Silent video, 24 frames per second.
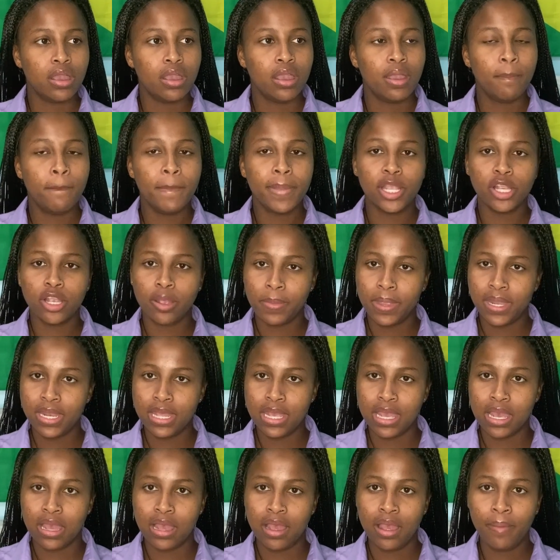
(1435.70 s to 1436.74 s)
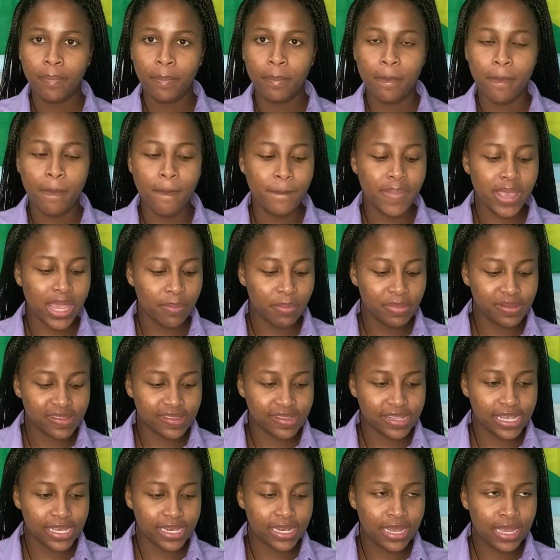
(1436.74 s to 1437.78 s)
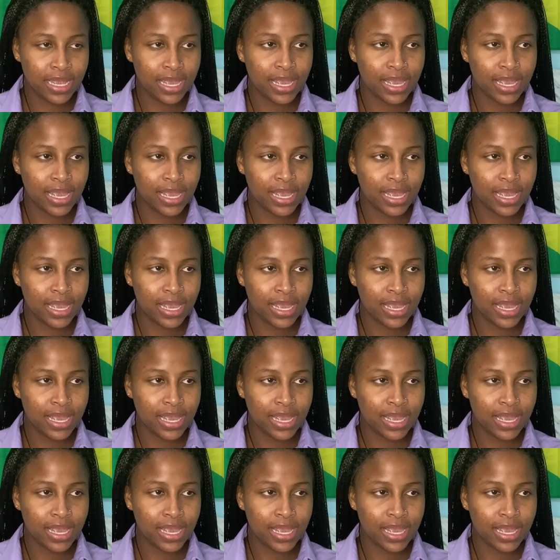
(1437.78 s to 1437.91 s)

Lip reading: get up the day, bathe my skin,